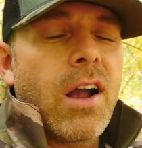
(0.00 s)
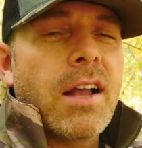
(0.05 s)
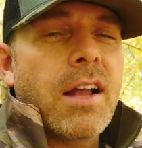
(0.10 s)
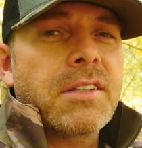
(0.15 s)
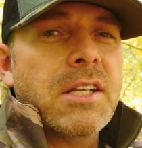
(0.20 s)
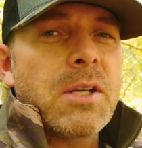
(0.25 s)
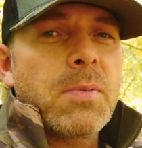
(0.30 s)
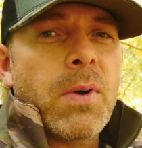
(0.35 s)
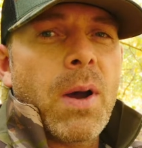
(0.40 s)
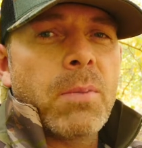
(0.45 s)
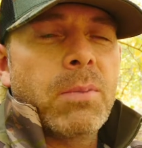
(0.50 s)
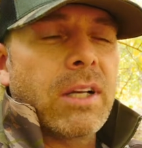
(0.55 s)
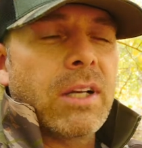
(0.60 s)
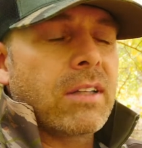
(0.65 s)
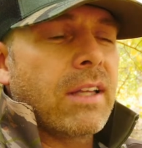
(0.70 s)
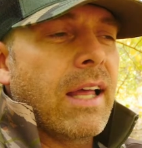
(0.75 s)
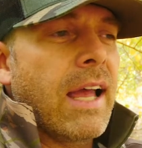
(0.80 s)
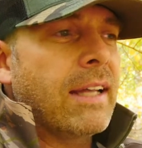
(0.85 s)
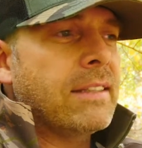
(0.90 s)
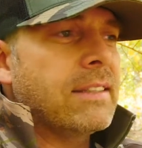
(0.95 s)
Hunting public
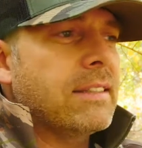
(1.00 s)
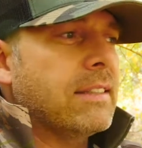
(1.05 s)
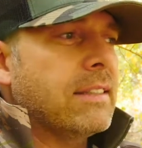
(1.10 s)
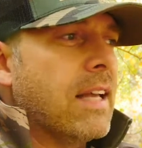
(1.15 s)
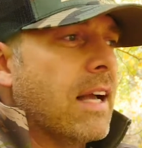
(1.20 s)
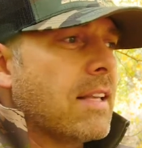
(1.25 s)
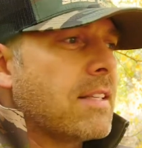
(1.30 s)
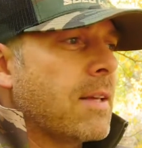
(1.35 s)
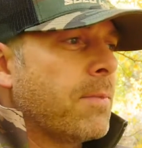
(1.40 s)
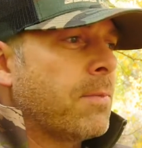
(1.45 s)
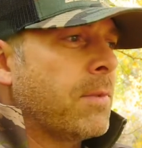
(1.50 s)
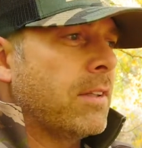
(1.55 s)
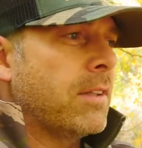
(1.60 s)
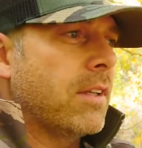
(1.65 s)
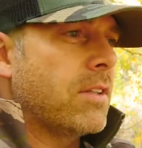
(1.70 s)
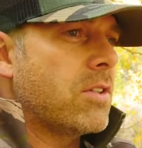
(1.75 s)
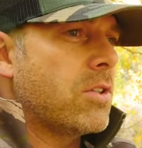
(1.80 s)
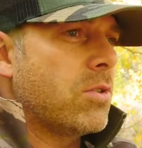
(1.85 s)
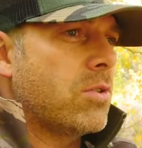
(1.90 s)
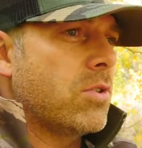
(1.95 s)
lands is not something
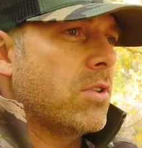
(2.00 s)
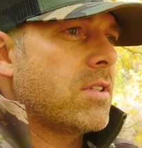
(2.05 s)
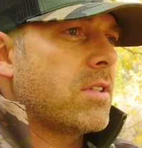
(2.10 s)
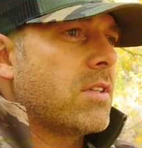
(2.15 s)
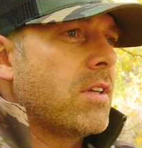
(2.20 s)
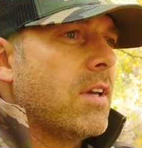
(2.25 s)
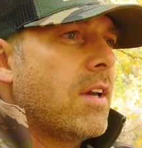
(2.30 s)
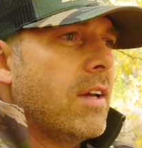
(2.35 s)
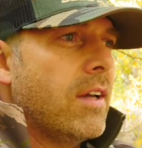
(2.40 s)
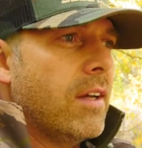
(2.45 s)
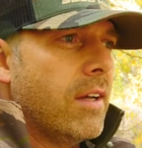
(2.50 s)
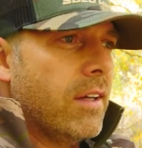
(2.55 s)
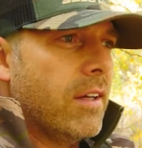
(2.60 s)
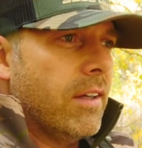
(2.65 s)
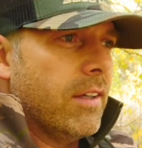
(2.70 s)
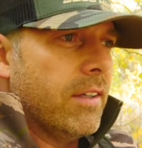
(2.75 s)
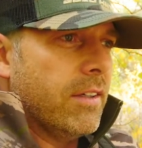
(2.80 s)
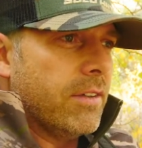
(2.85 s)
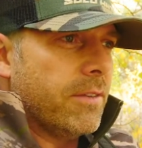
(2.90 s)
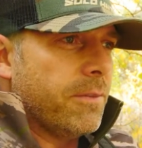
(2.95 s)
that you just
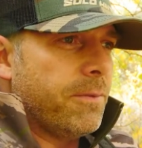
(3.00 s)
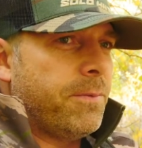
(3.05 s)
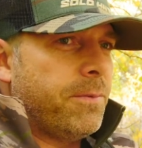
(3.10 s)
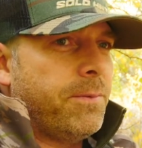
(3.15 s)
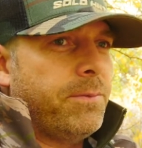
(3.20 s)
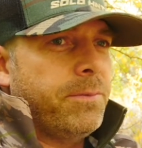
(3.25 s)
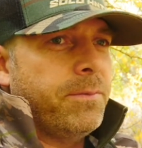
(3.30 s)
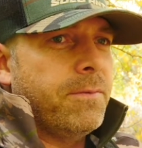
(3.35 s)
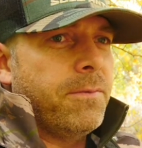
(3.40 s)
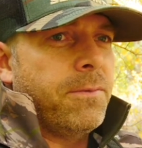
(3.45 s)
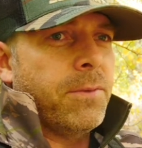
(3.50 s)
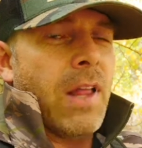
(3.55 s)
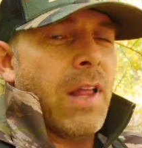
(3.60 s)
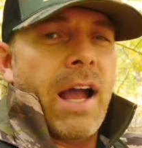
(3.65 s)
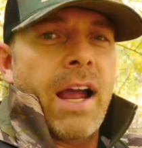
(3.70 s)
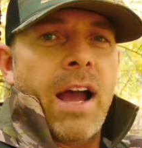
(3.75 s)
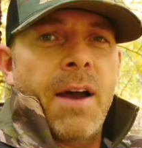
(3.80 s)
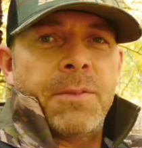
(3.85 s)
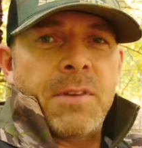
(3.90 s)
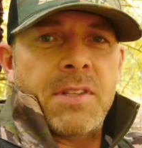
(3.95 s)

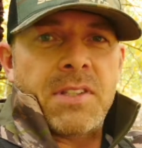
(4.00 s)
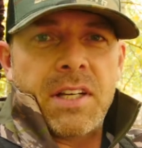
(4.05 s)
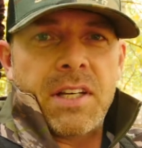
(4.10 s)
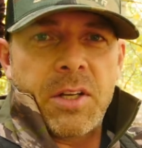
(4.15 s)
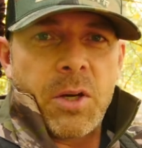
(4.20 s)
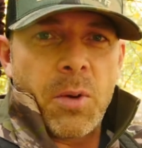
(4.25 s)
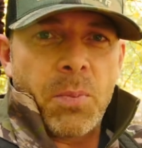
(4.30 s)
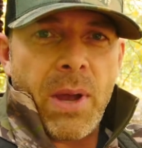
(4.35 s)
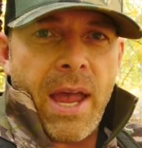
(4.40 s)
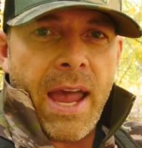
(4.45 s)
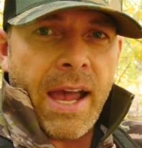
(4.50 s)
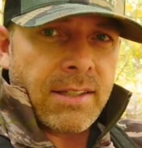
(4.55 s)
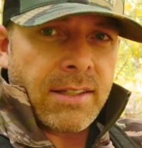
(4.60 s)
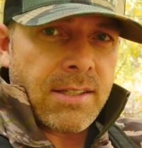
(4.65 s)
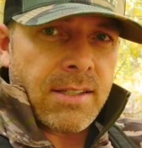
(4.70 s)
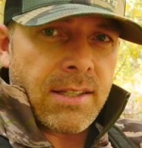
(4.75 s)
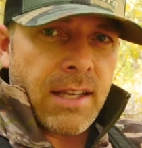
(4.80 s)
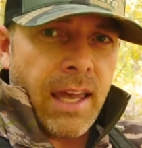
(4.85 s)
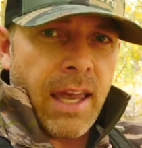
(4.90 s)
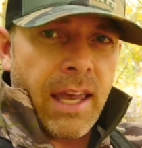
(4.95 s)
fly off the seat of your pants
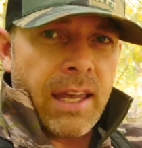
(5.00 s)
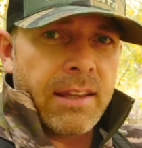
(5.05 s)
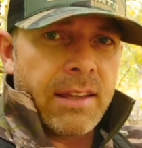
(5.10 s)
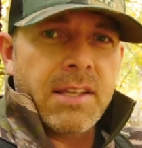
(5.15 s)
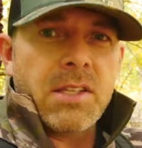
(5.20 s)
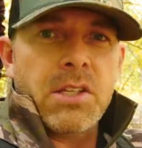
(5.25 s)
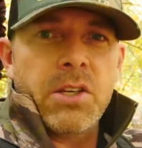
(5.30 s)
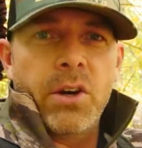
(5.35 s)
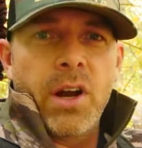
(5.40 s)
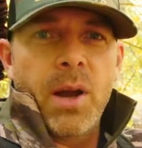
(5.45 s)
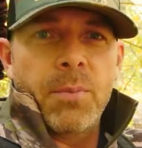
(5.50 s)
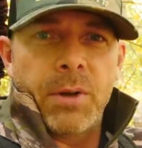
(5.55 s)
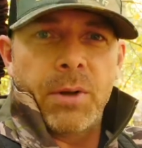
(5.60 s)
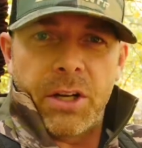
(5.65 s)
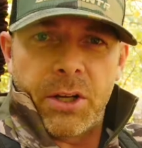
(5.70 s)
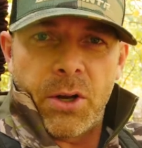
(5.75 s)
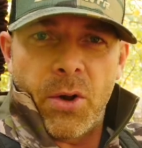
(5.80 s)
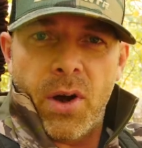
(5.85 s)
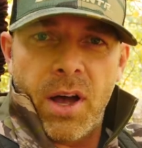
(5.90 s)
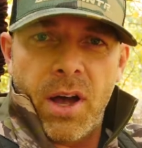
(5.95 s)
and say, hey, this year I'm
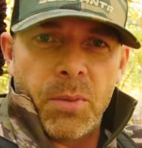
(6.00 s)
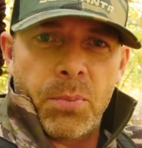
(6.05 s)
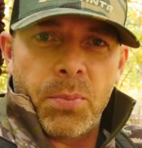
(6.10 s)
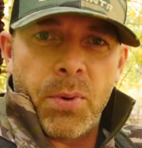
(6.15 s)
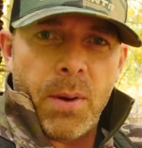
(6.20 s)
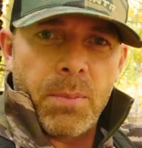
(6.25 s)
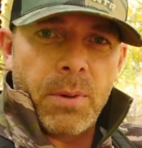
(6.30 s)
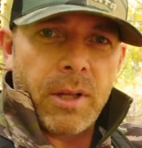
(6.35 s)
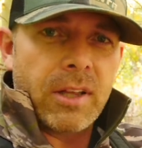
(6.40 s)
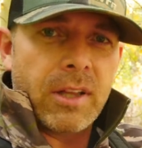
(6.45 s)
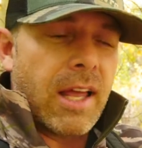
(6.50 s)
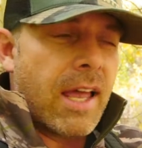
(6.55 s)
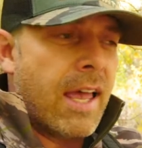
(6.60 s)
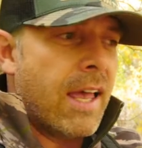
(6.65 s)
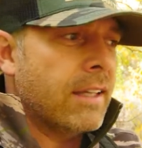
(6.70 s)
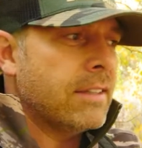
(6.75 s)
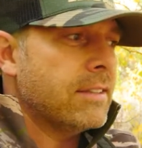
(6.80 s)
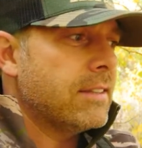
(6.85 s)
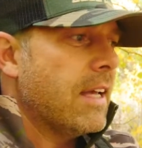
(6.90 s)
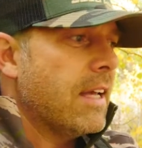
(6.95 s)
gonna go hunt public
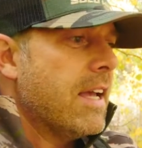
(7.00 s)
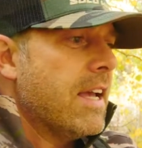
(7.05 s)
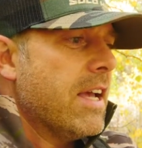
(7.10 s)
lands.